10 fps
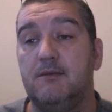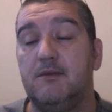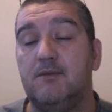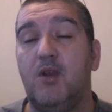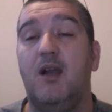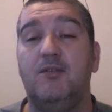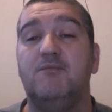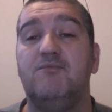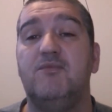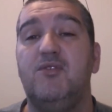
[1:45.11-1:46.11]
well,
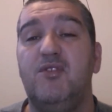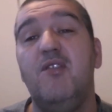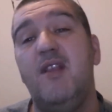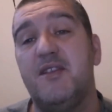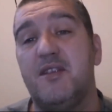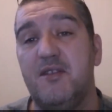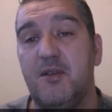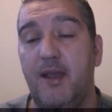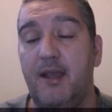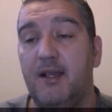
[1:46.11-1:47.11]
you listen to
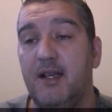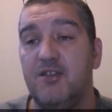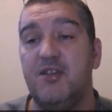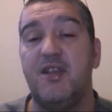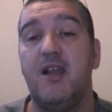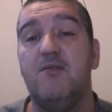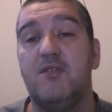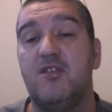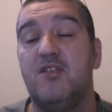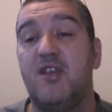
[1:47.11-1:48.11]
it. She
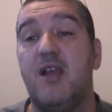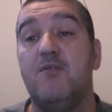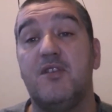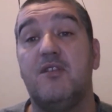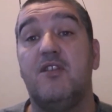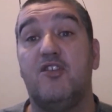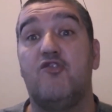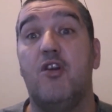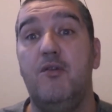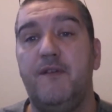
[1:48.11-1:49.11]
tells the
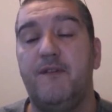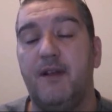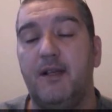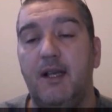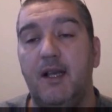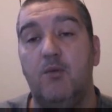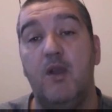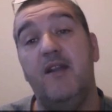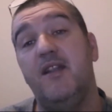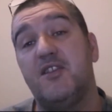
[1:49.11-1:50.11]
truth.
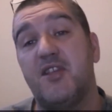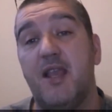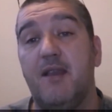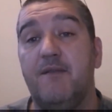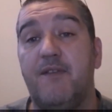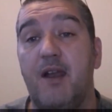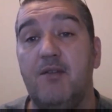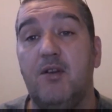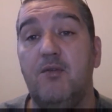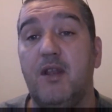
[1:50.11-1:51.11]
Where in the second phone
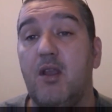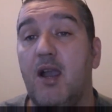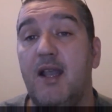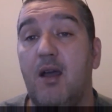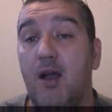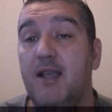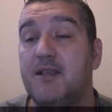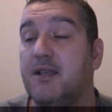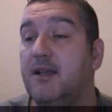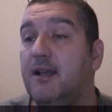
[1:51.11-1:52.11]
call, the guy
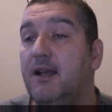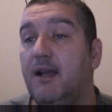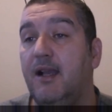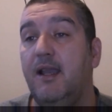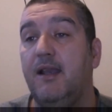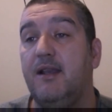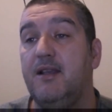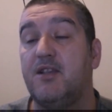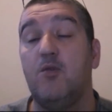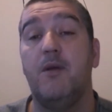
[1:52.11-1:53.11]
lies.
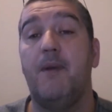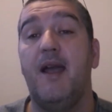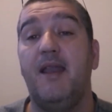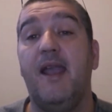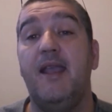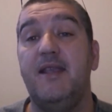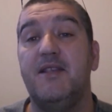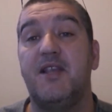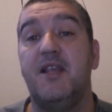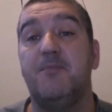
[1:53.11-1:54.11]
It's all about the
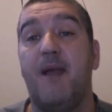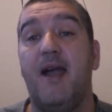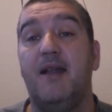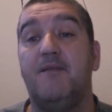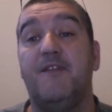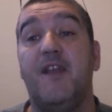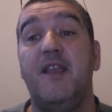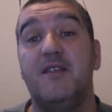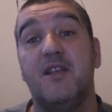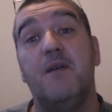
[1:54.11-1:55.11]
£86
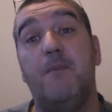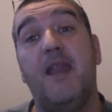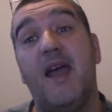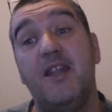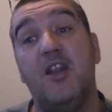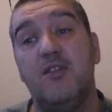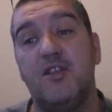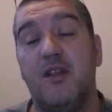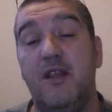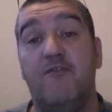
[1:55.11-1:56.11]
fees that have been added onto
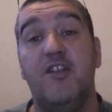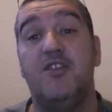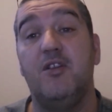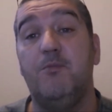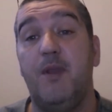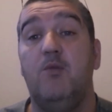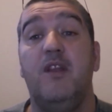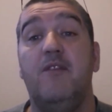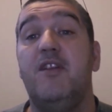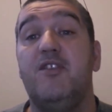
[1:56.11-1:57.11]
the original bill. The
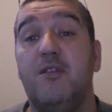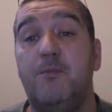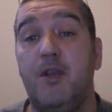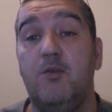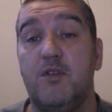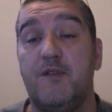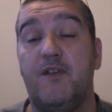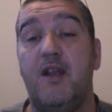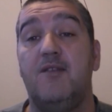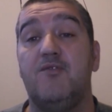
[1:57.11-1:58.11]
original bill was
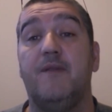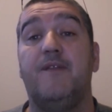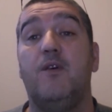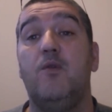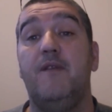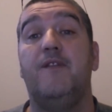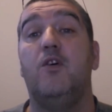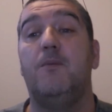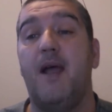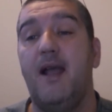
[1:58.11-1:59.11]

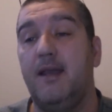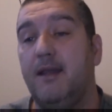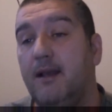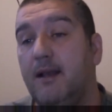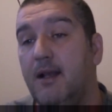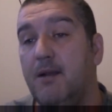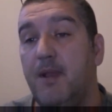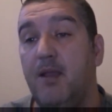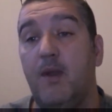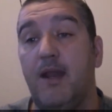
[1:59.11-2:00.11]
£344, but
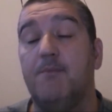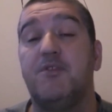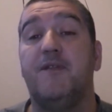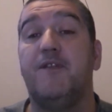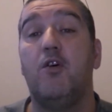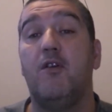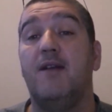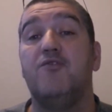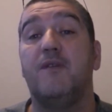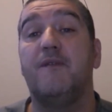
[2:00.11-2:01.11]
it went up to
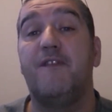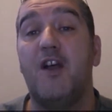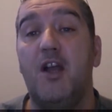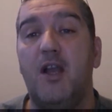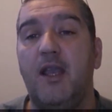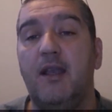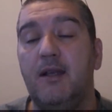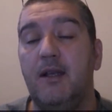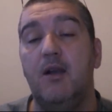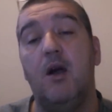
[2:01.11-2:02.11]
£430.
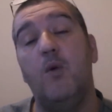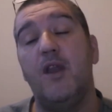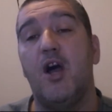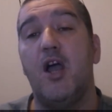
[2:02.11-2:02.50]
And when I